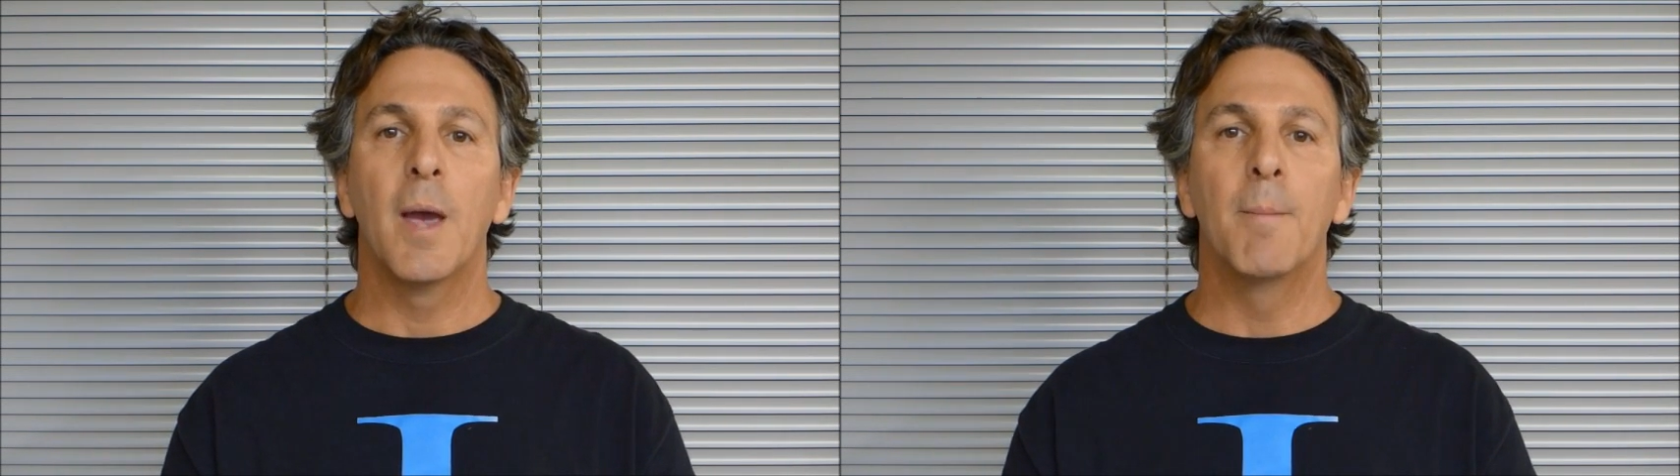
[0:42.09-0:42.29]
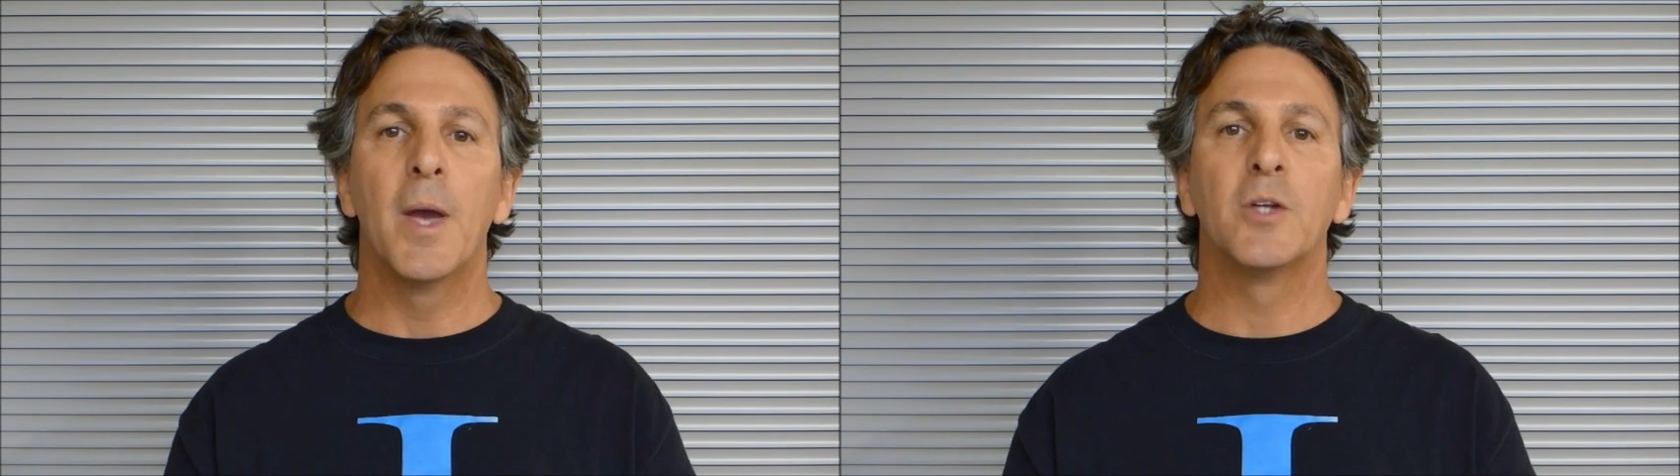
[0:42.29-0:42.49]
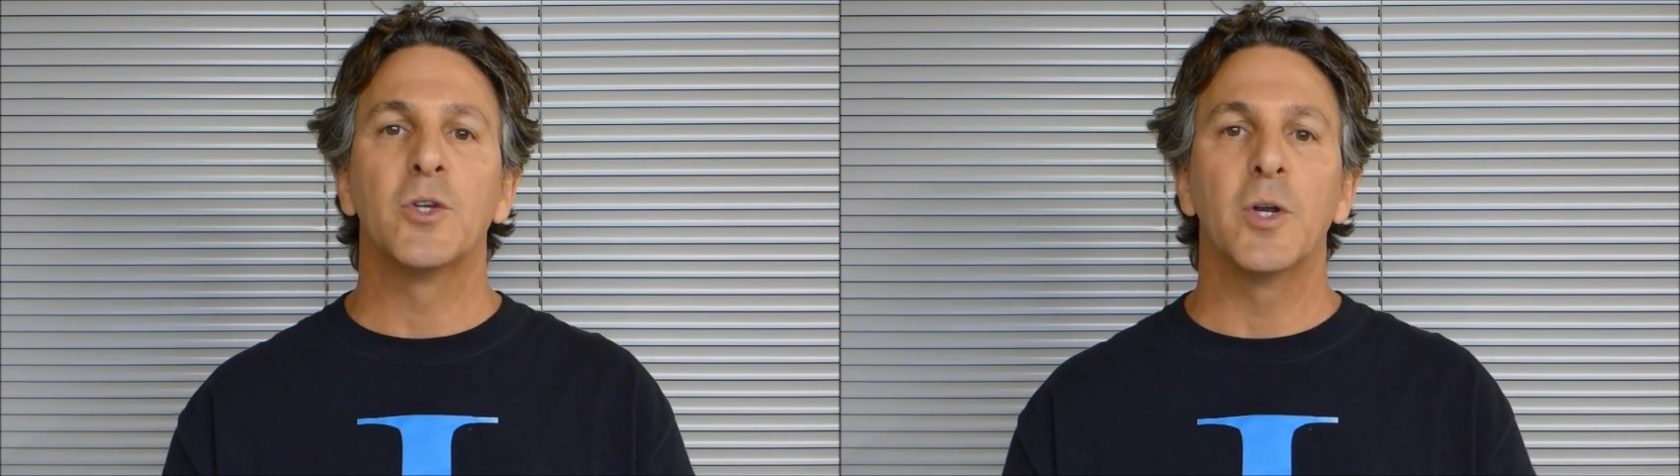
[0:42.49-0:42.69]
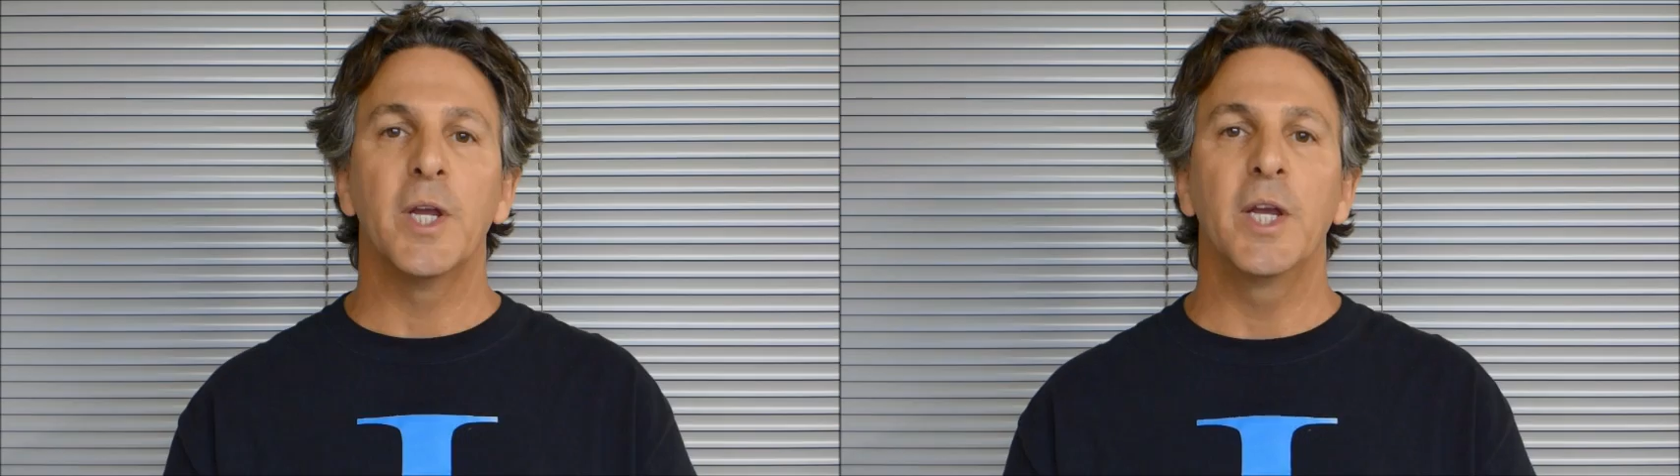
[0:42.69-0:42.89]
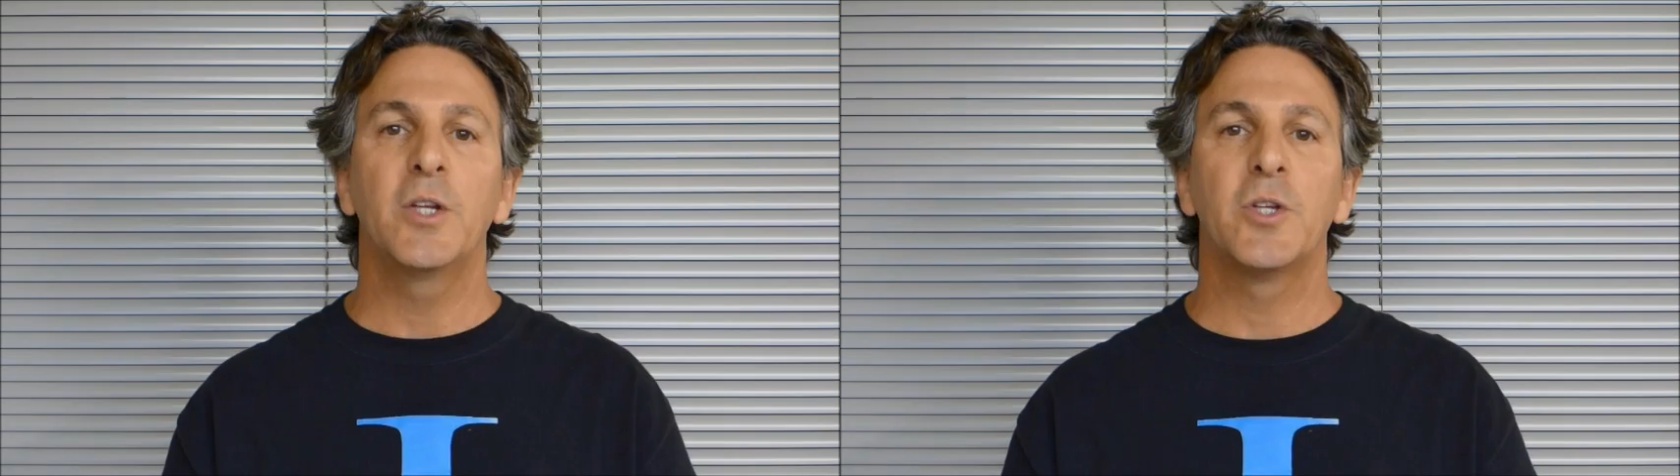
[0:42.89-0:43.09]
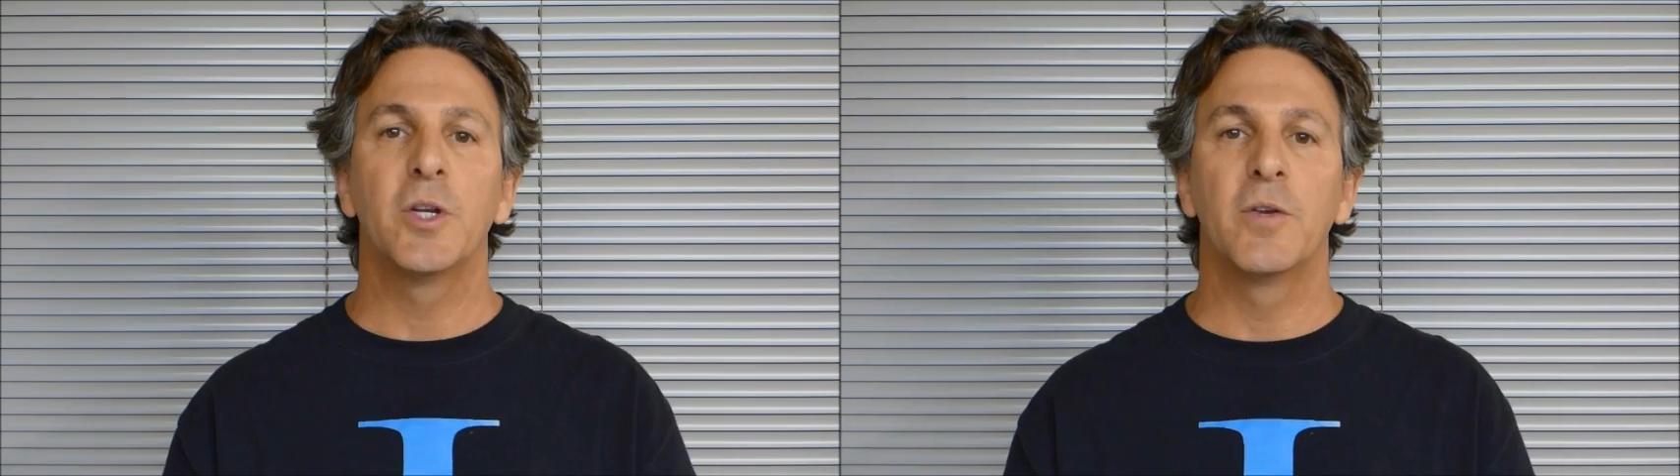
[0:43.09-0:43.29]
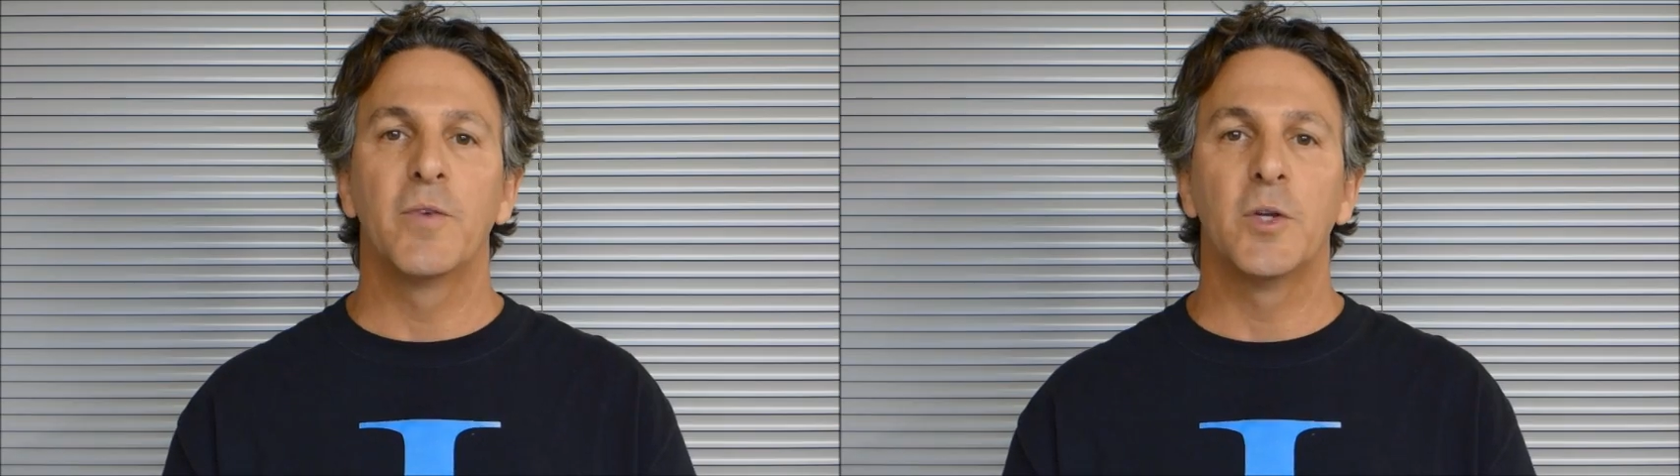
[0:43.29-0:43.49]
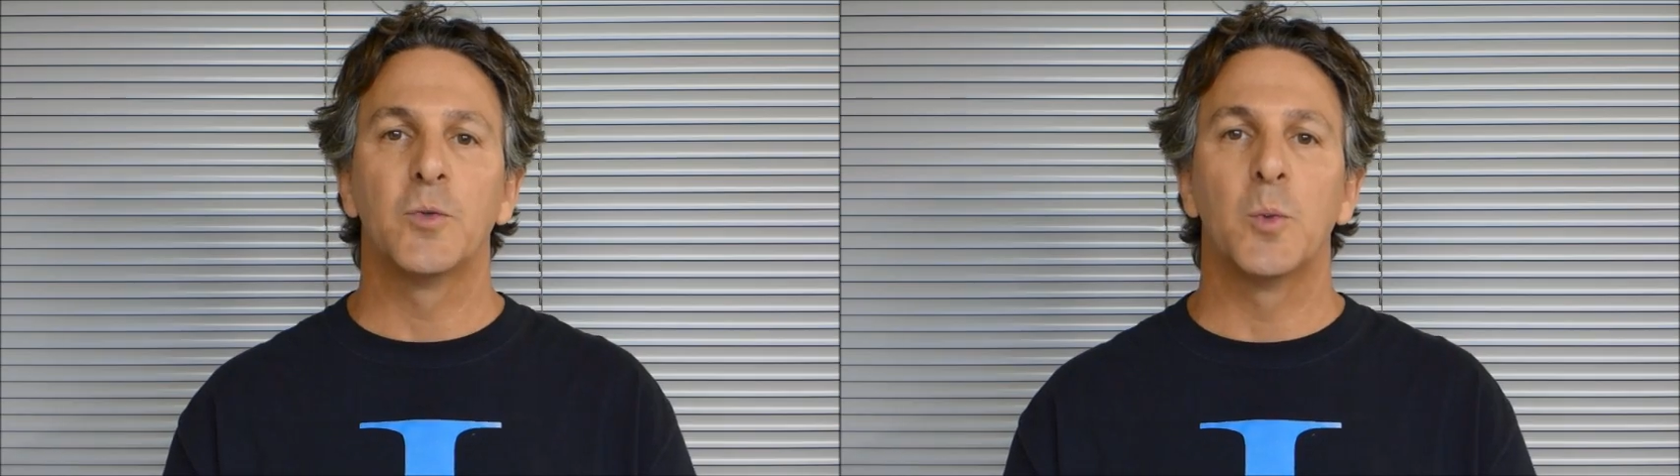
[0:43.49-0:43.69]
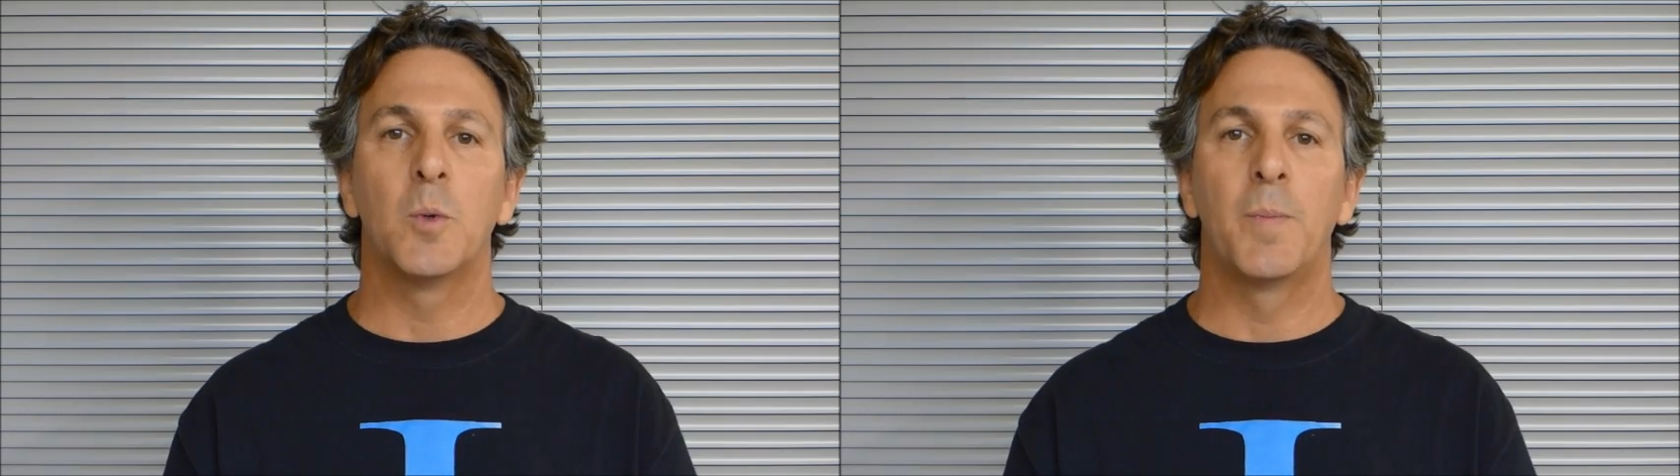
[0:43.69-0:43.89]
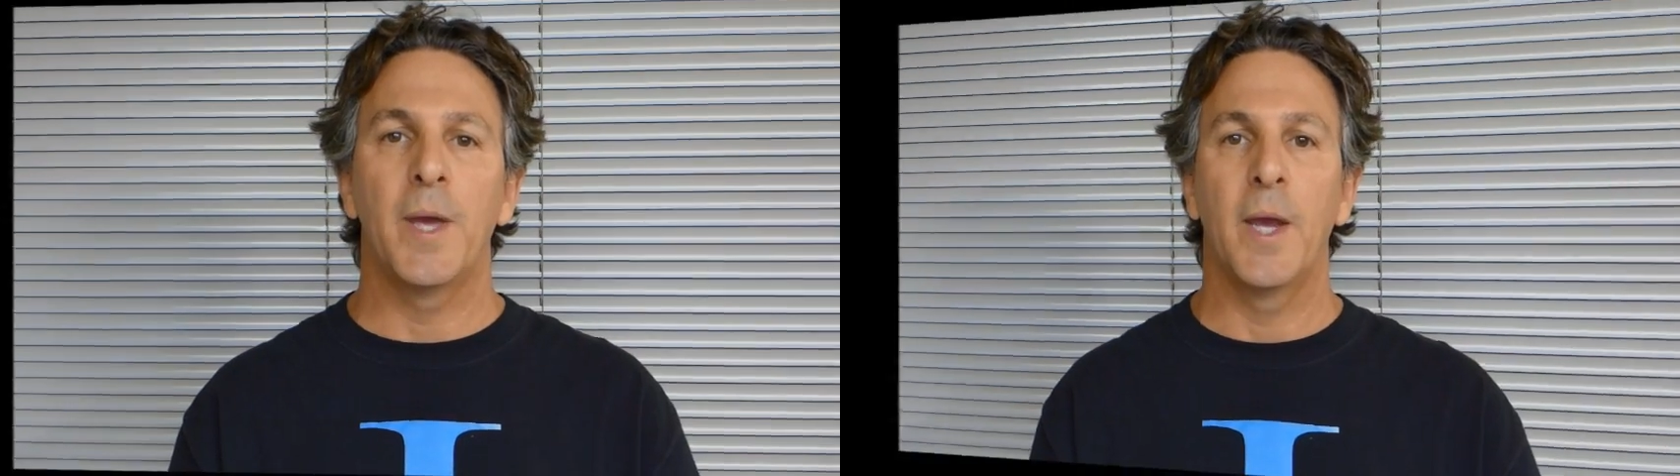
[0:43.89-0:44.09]
and measure each
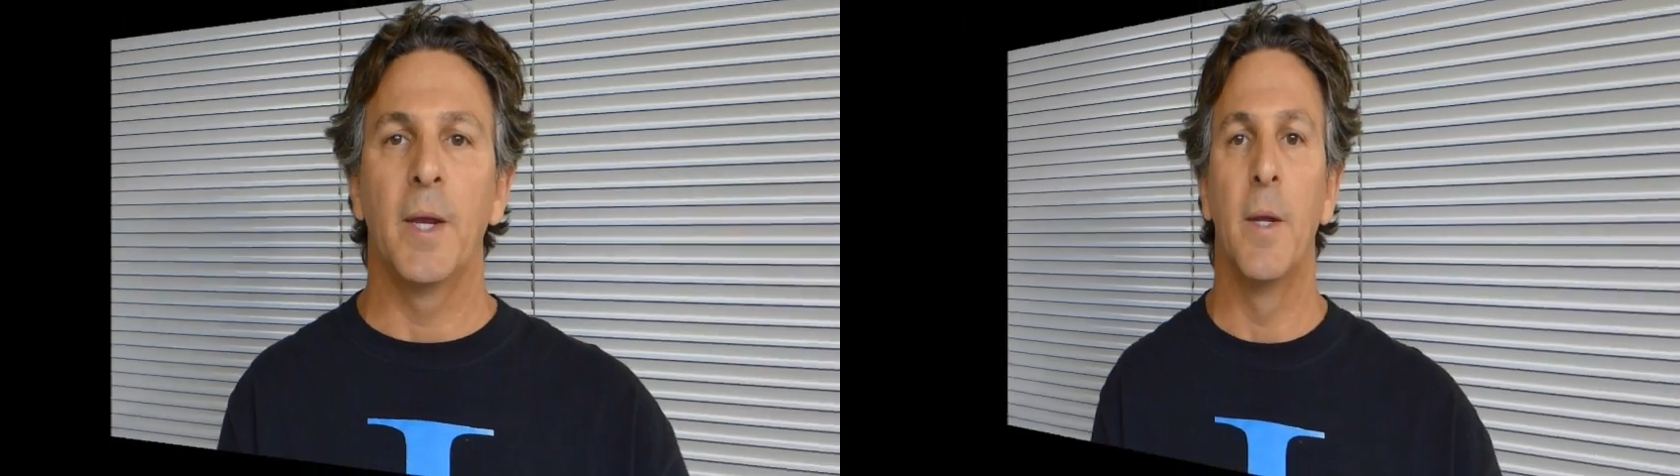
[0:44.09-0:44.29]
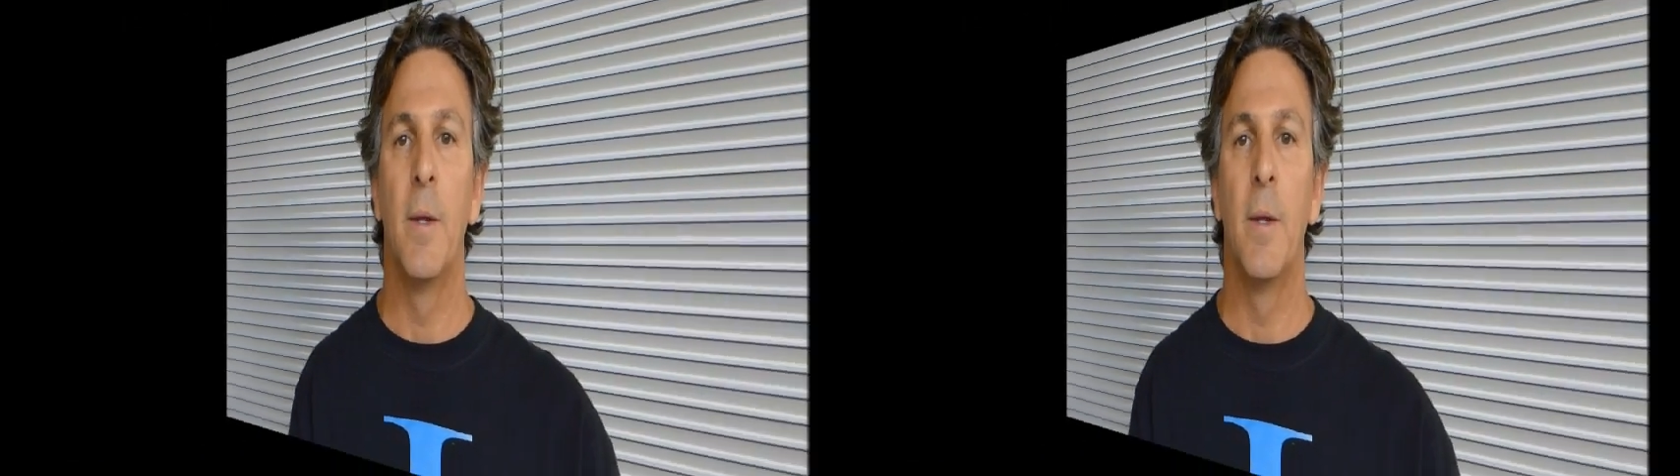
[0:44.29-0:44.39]
individual pane.